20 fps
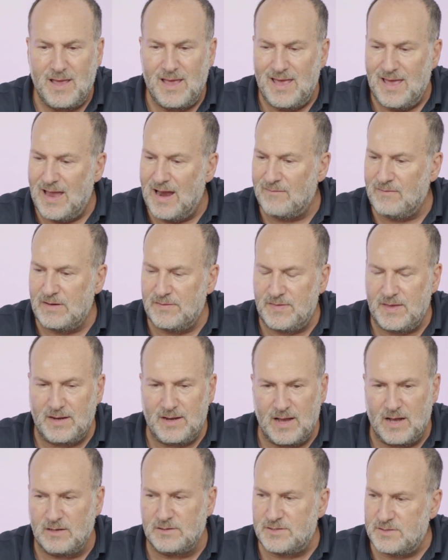
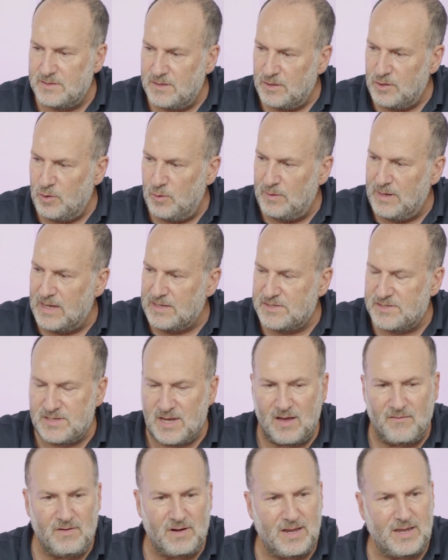Everything else, you get
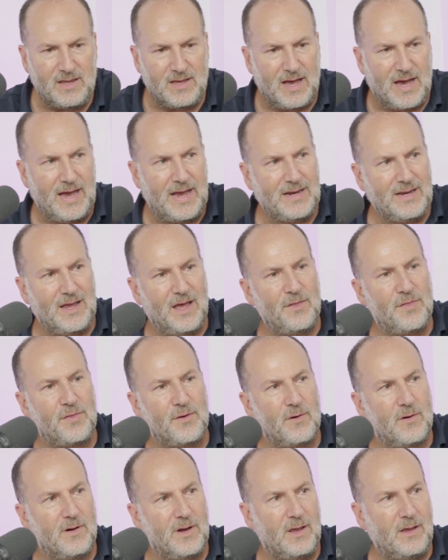70, I get
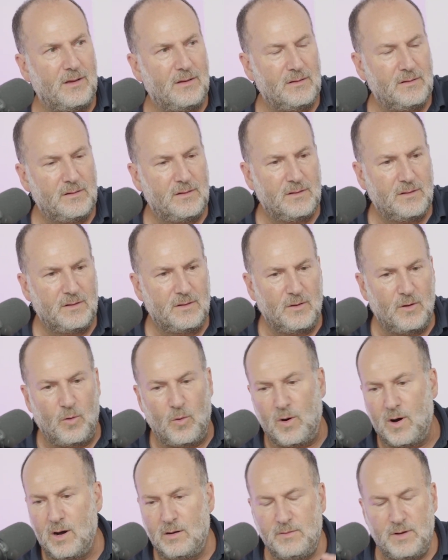30.
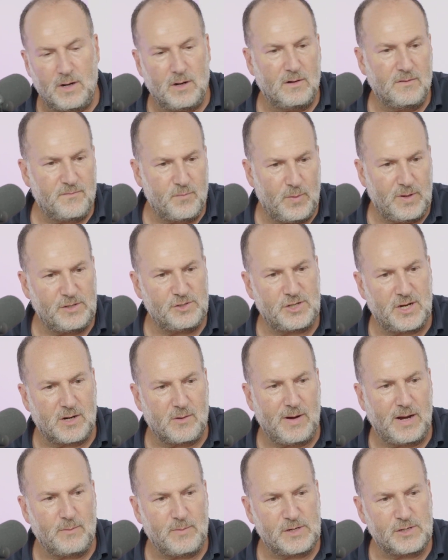Or, you know, if we
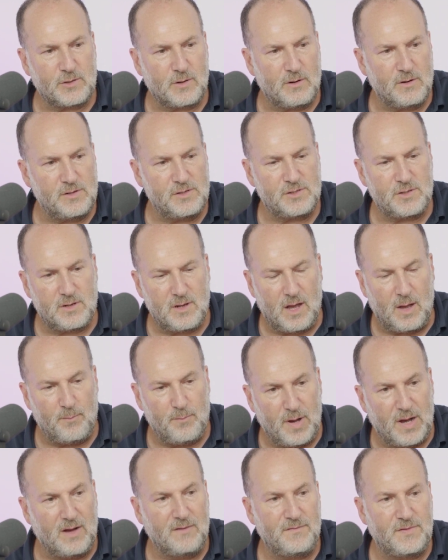generate returns
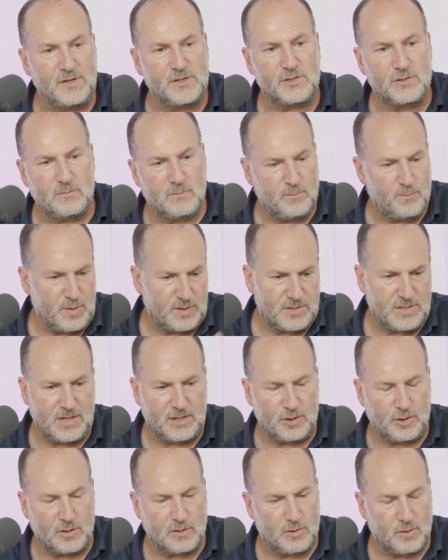above this
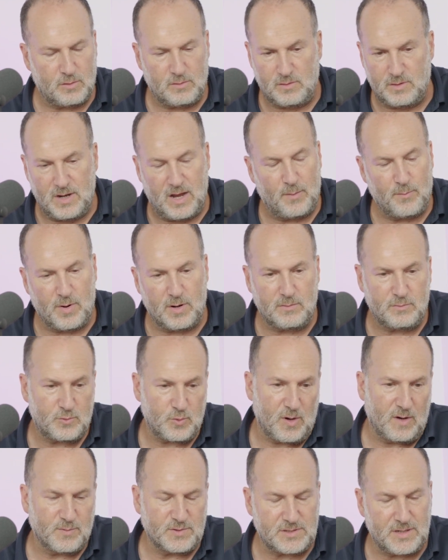particular number,
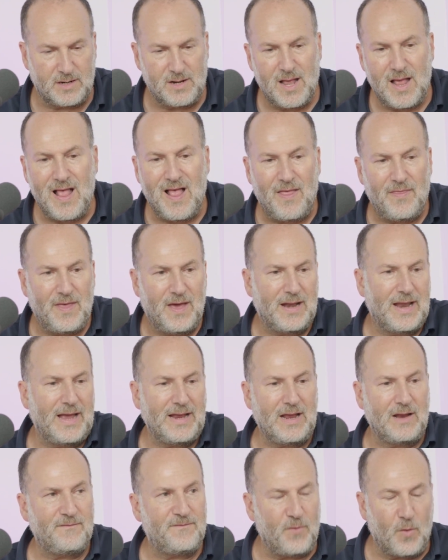12%, then
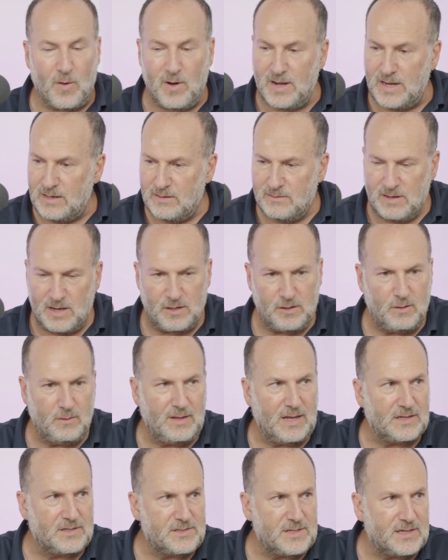I get 40 and you
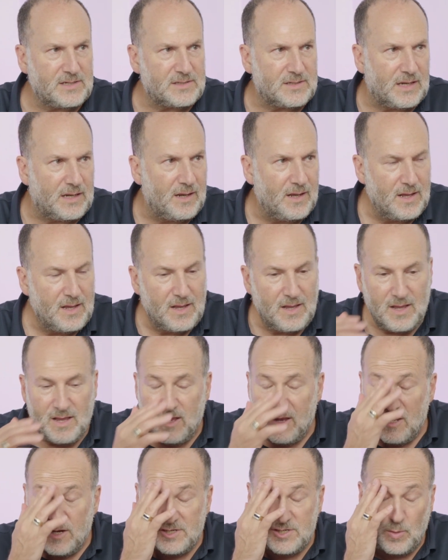get 60.
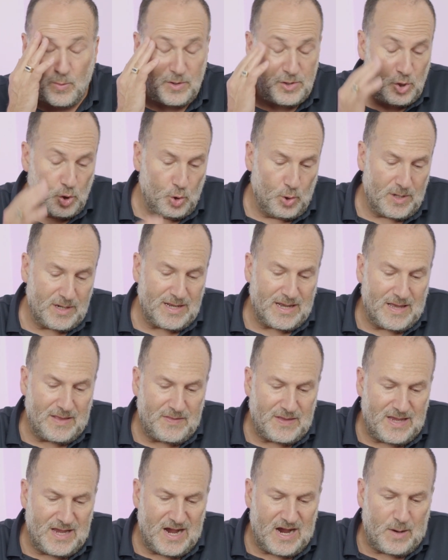So when you look at
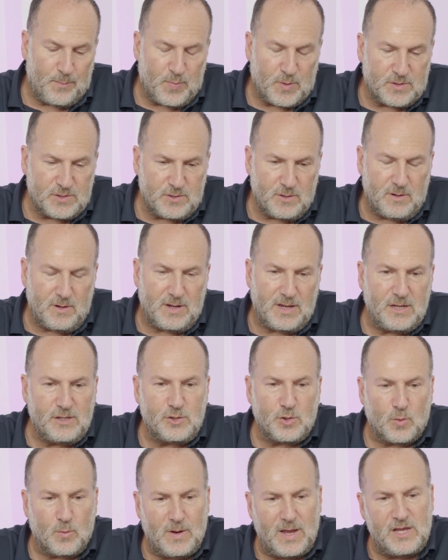the opportunity
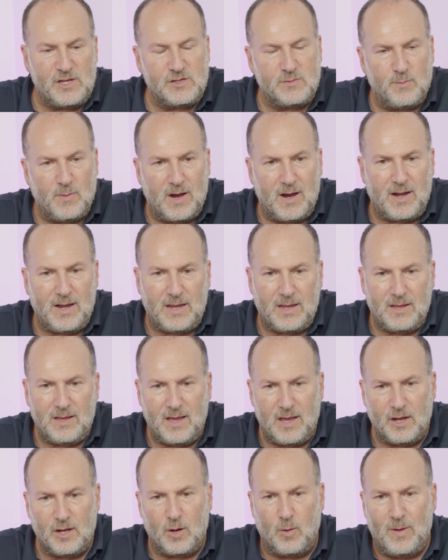to raise money
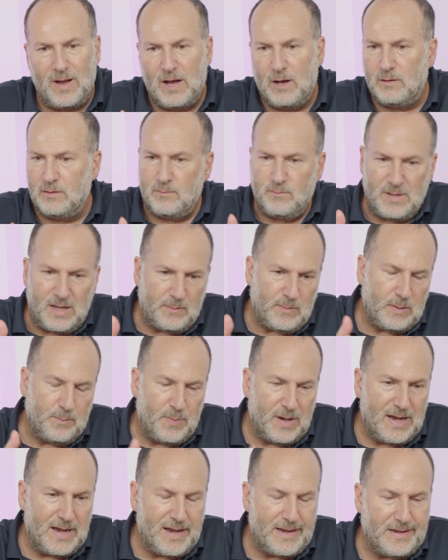and go out and maybe
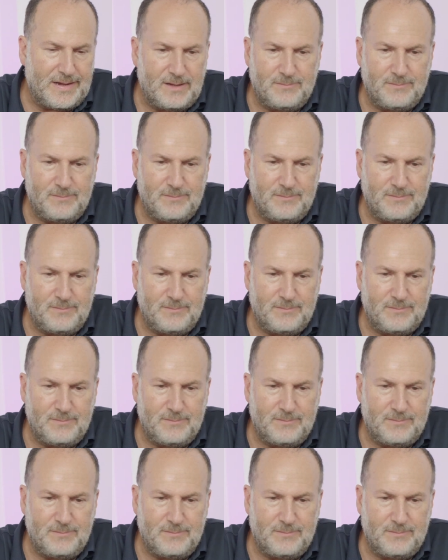buy a...